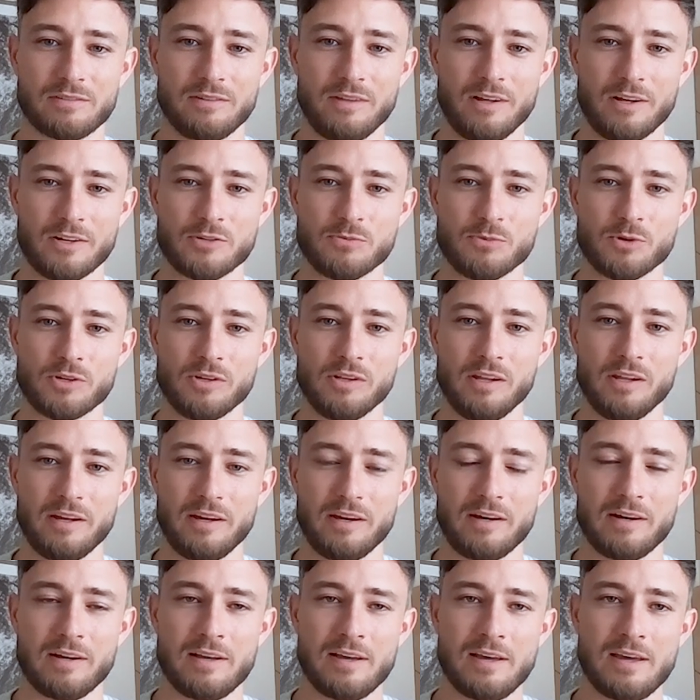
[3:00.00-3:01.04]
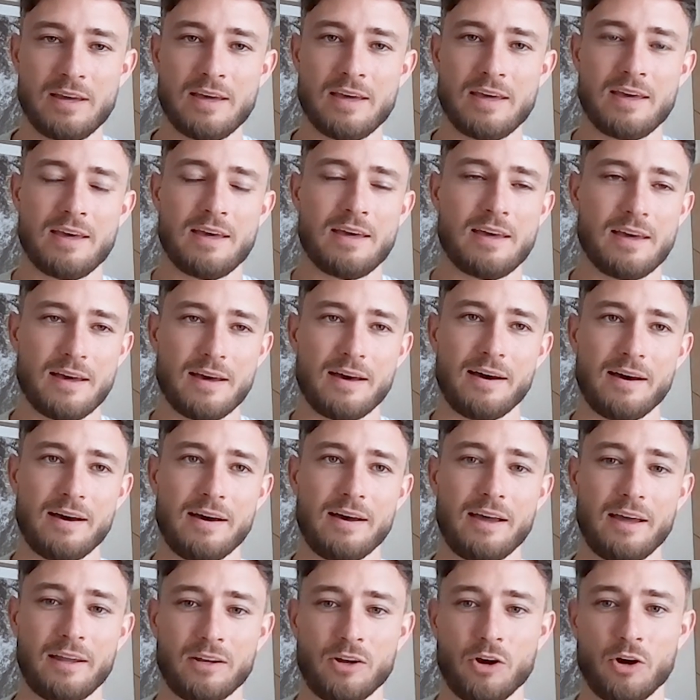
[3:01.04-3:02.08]
model layer,
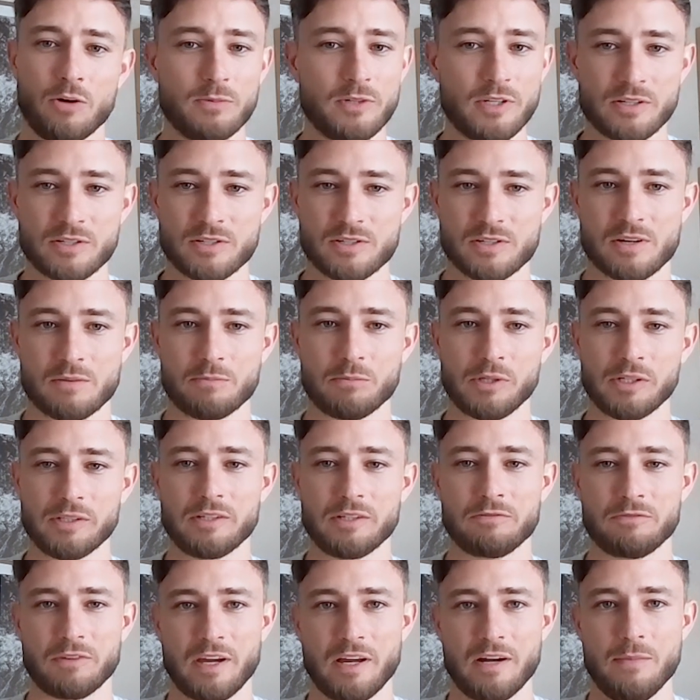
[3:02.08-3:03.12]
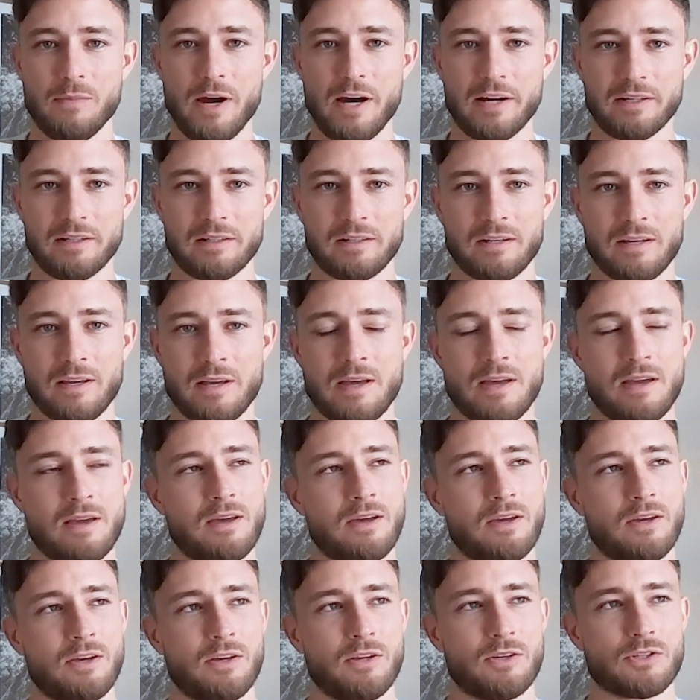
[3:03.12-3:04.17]
and hobbyists completely forget about it.
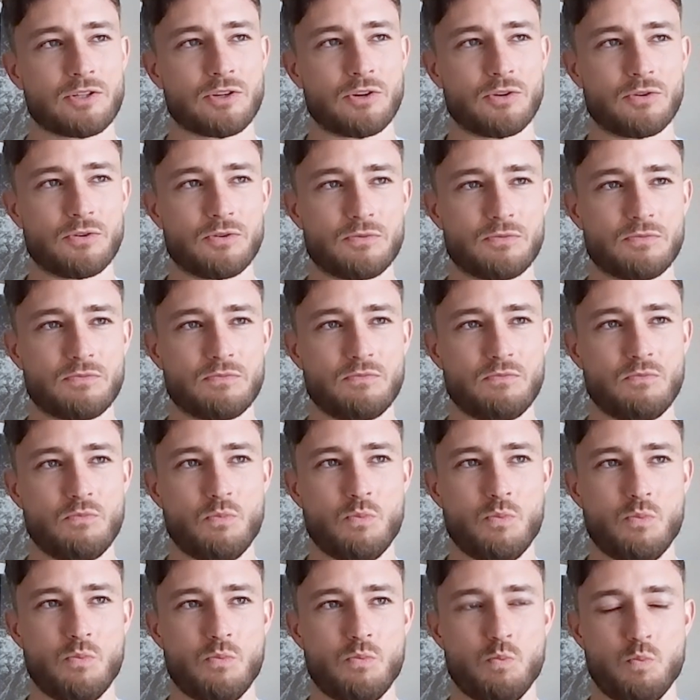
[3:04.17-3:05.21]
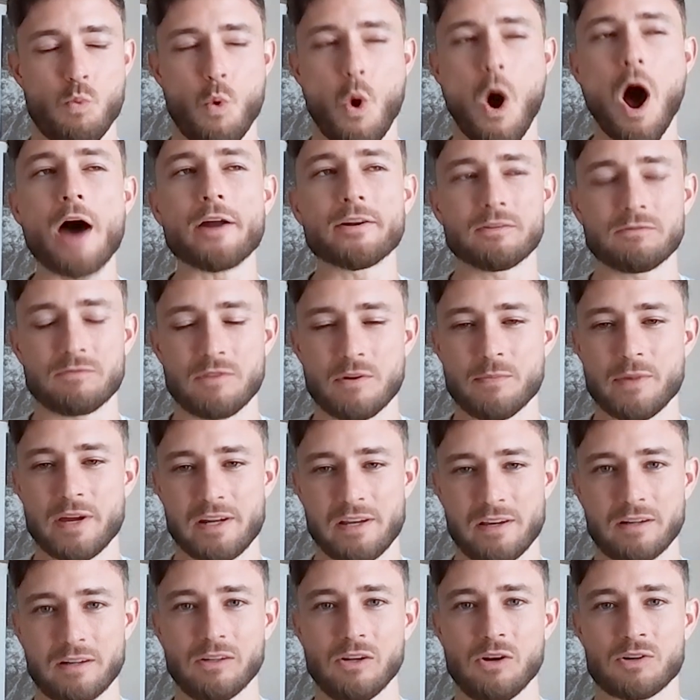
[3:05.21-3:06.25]
So one of the many
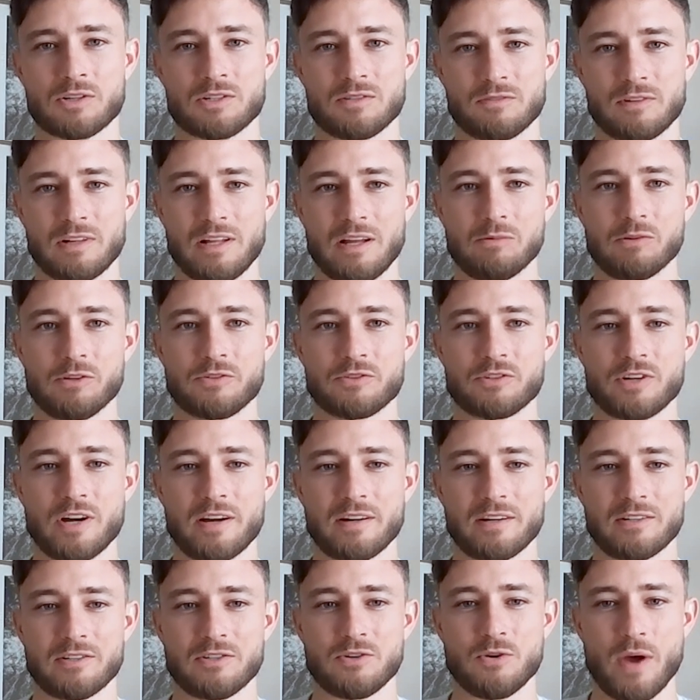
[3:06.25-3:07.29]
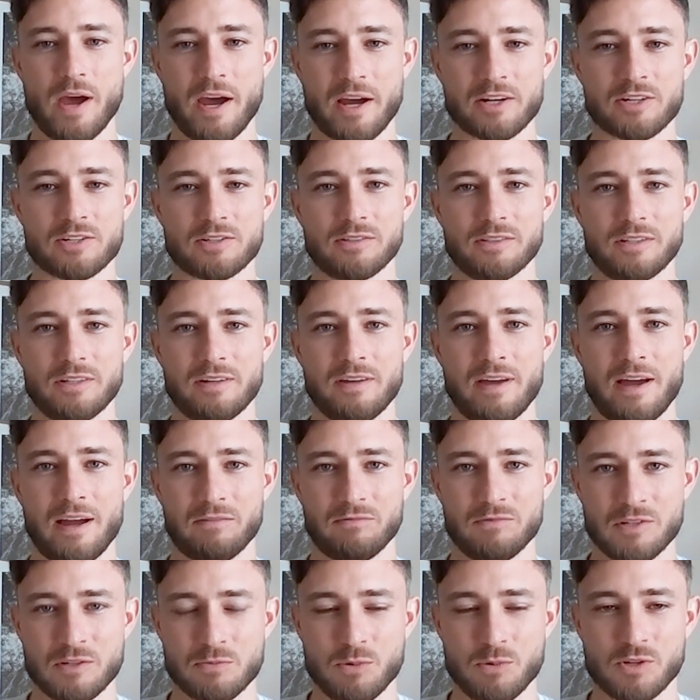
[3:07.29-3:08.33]
unlocks of collaborative training is you actually have
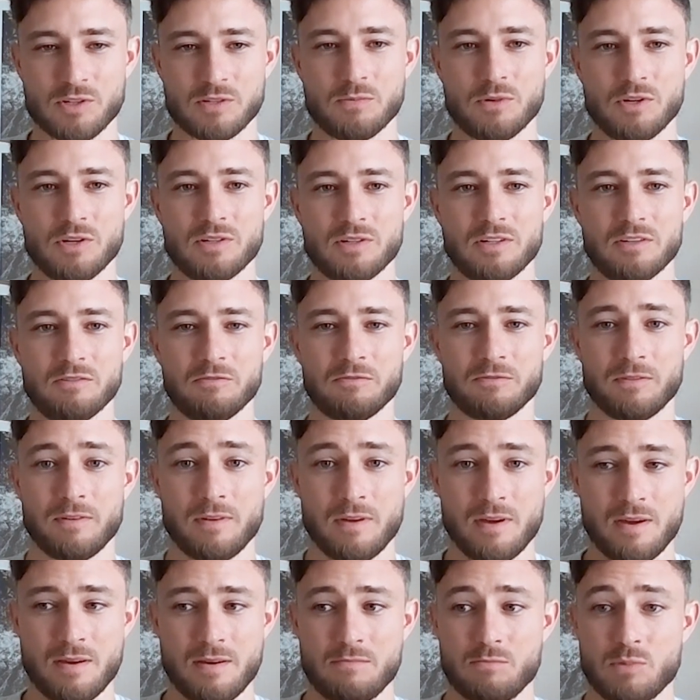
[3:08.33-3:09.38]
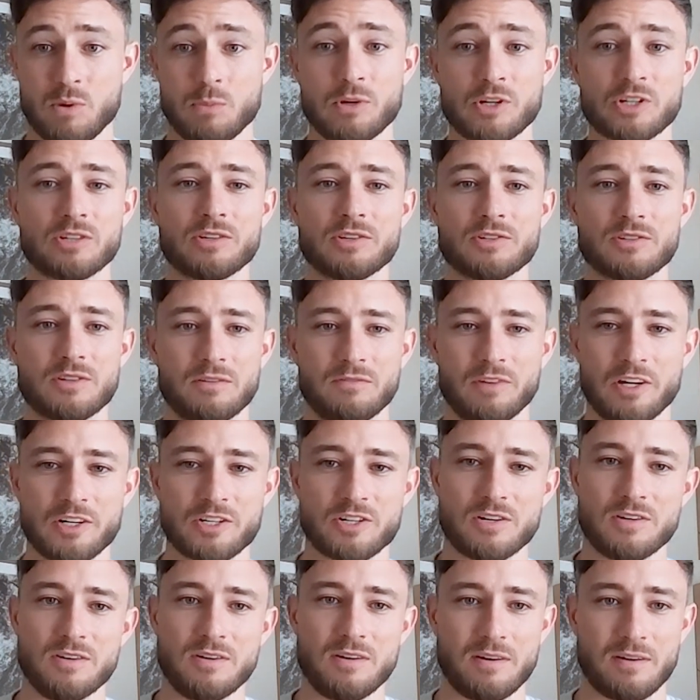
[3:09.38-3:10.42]
this possibility of permissionless innovation
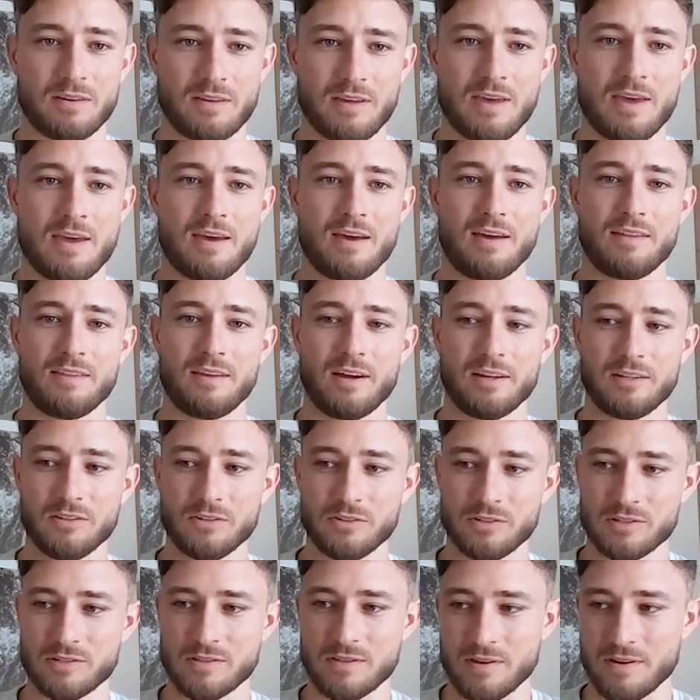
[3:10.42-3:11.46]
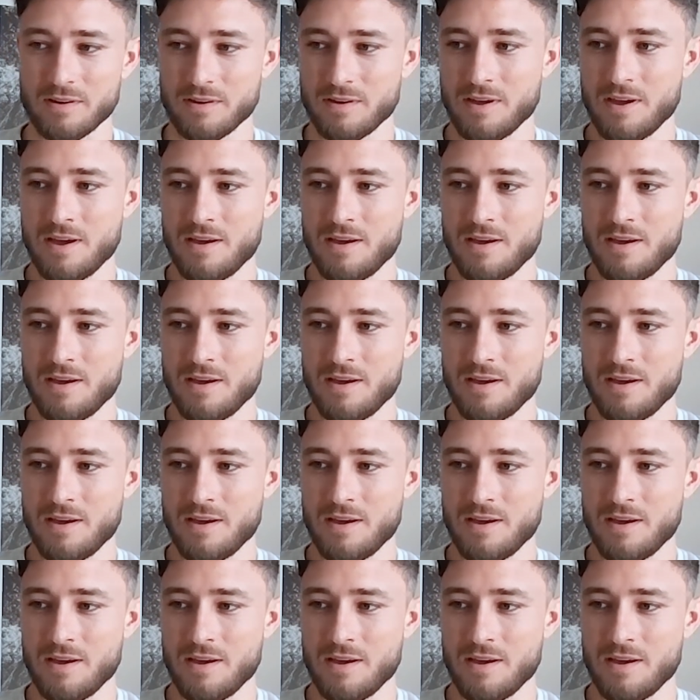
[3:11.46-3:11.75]
here. And the idea is that